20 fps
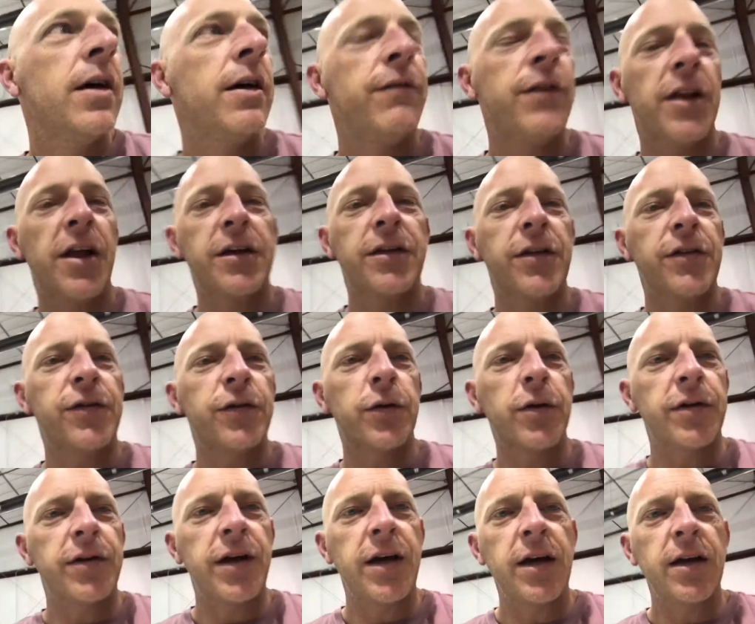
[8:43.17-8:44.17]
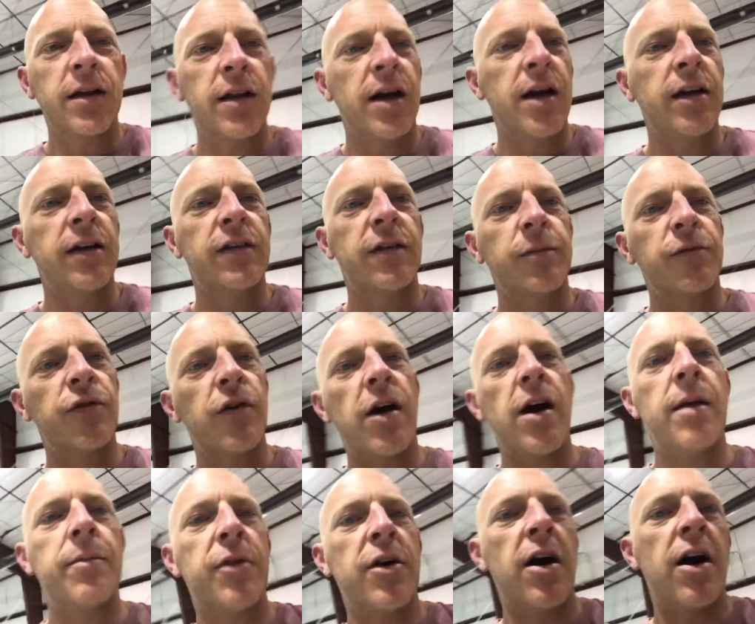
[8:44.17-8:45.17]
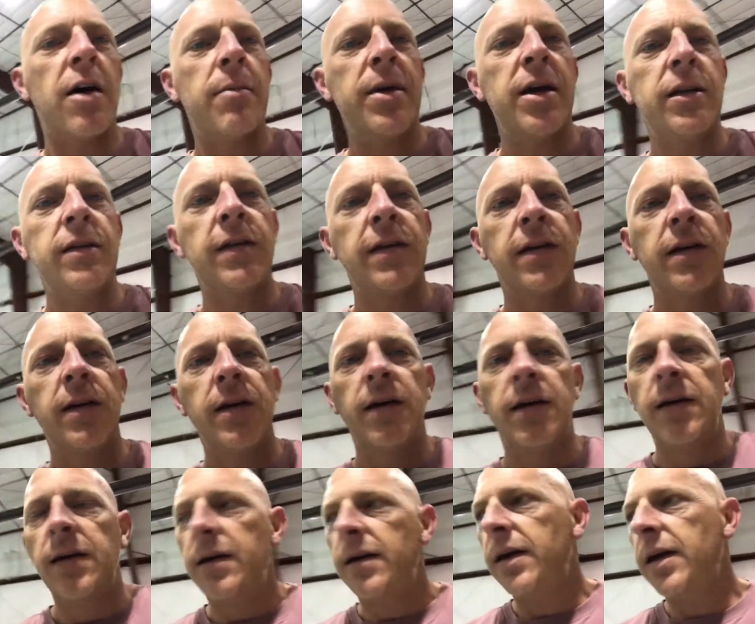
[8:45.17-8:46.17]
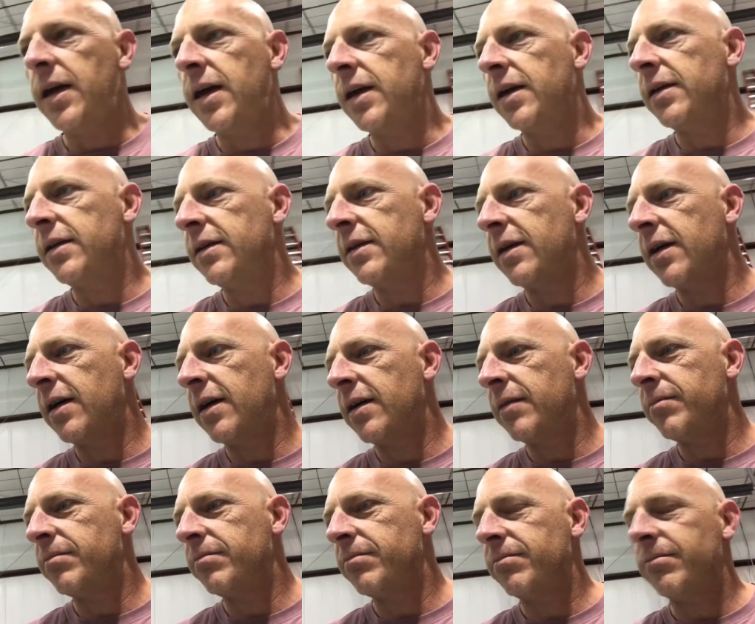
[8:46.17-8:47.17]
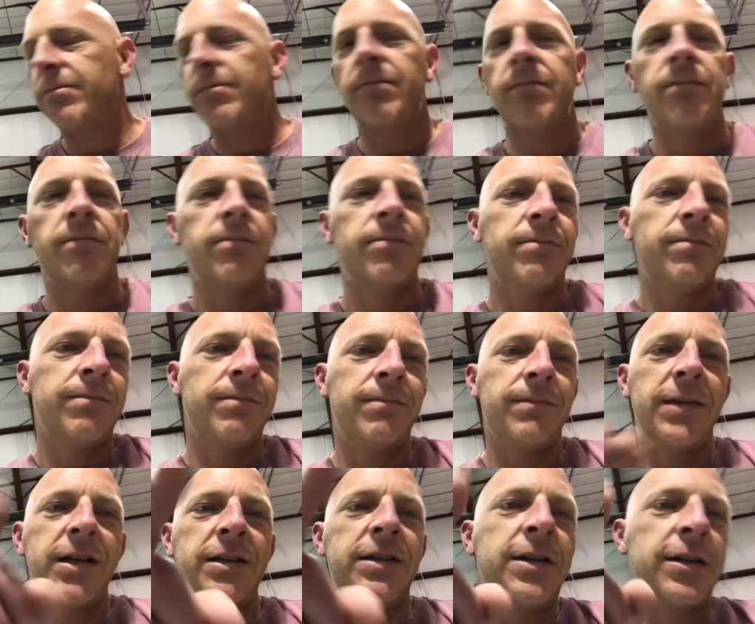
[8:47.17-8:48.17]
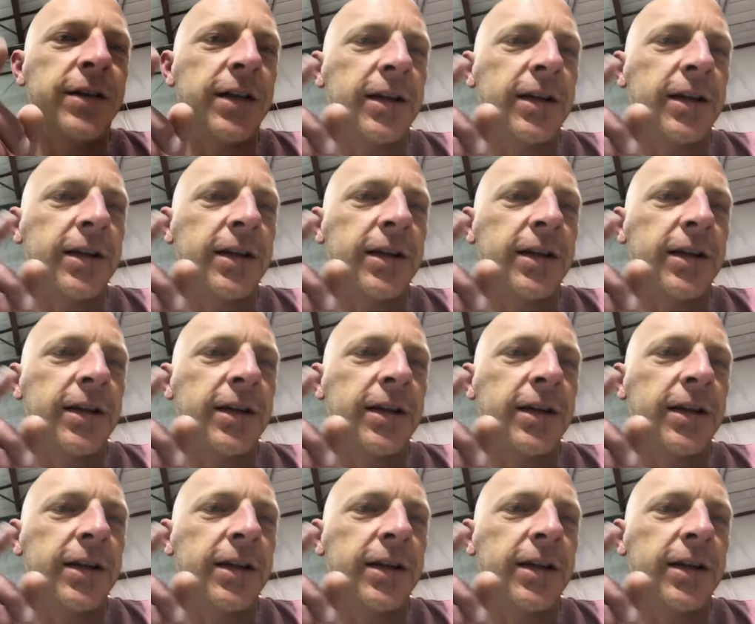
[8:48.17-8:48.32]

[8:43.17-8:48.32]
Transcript: if you like this sort of thing, like, subscribe, comment, and uh, until